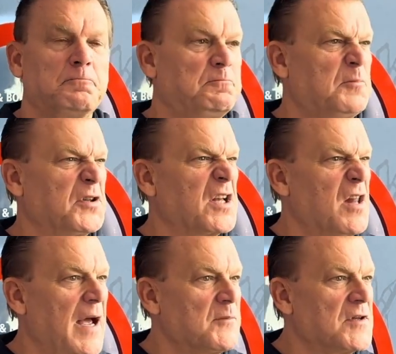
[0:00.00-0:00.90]
put the
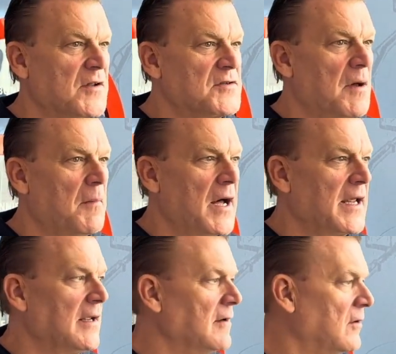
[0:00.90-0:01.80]
clamps on somebody.
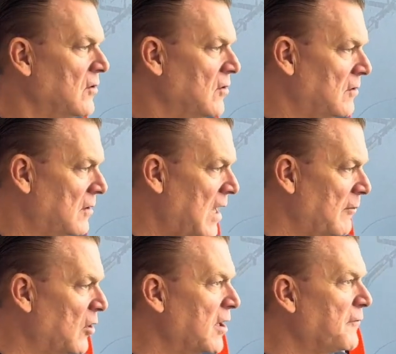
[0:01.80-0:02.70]

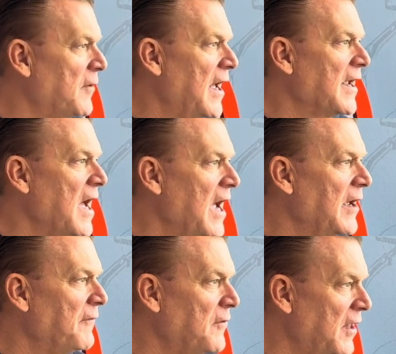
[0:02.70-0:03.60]
I'm looking for that guy,
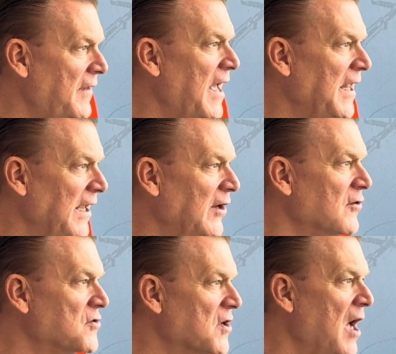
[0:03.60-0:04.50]
if that
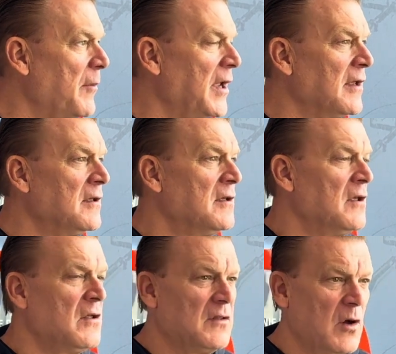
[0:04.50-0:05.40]
heater's coming,
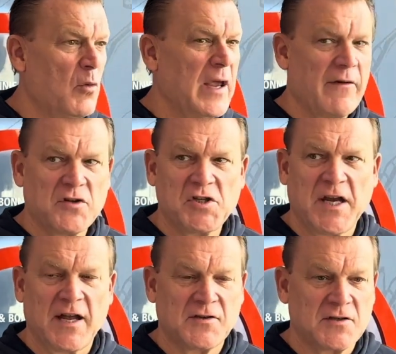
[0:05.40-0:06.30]
that we have a
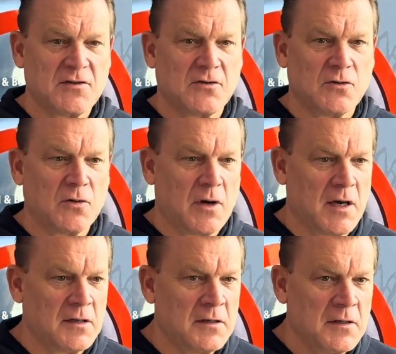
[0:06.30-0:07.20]
chance to